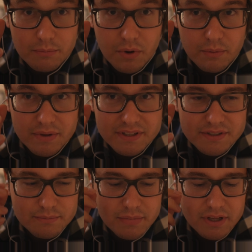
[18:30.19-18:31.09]

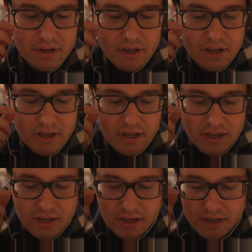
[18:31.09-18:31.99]
moments, but
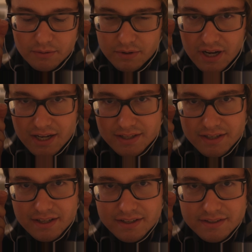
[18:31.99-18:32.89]
in
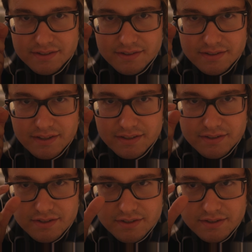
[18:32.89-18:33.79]
reality it's
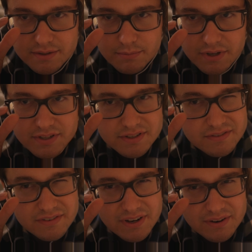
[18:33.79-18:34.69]
just a bunch of
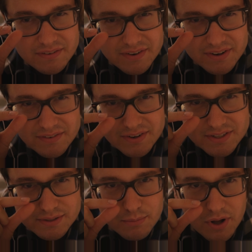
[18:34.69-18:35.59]
very, very, very
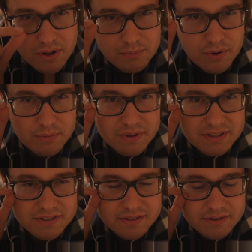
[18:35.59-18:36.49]
small
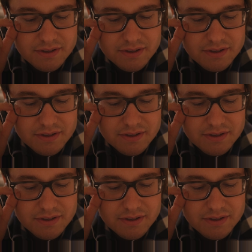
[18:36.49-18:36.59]
moments,